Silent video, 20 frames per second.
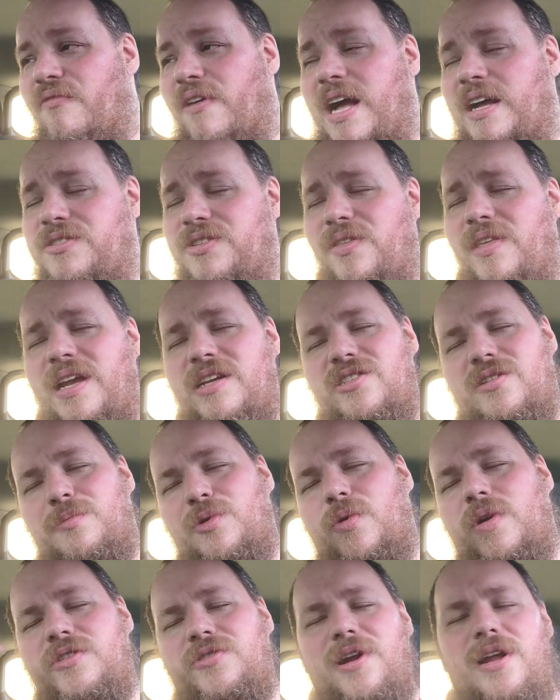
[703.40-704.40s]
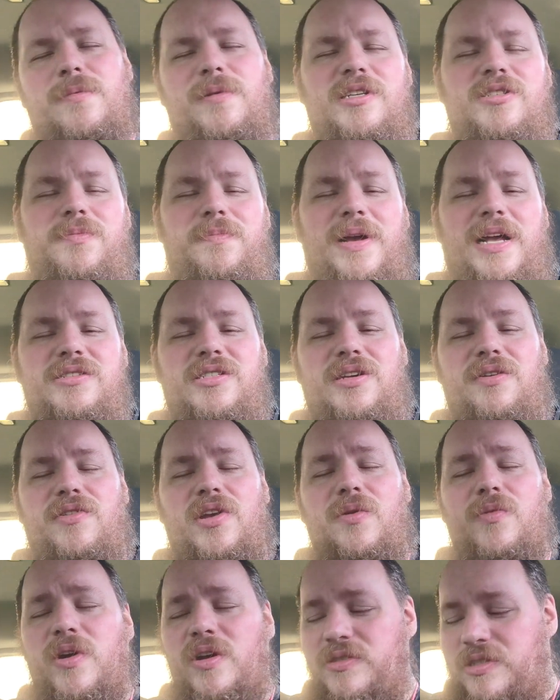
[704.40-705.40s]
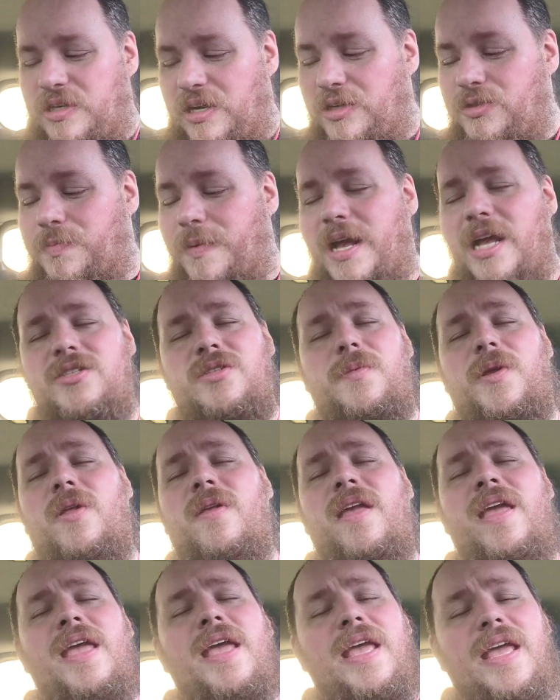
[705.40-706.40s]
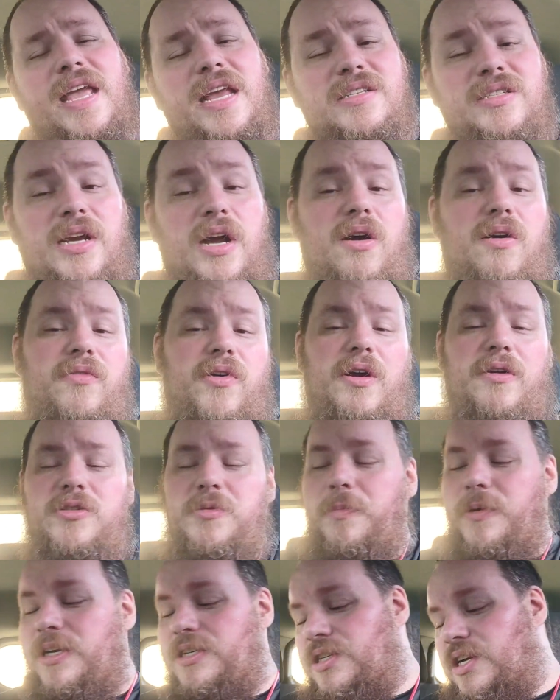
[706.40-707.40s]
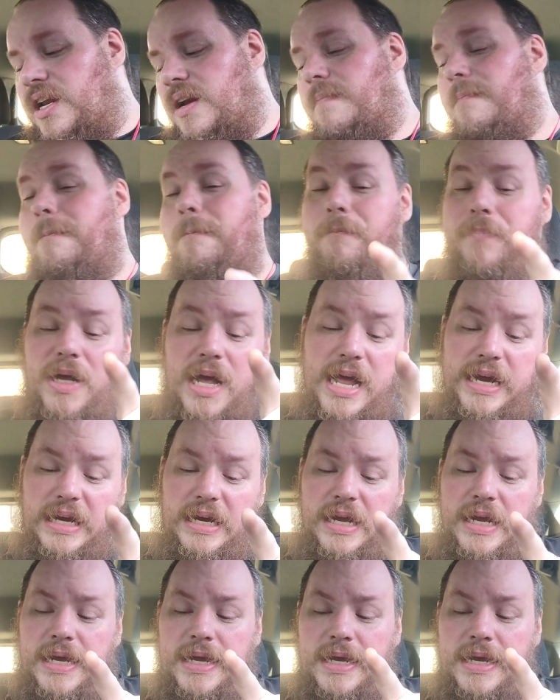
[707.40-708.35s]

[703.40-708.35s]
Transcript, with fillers: well, two things. Number one, try to bring some positivity in the world as always possible. Is, however, always appreciated. But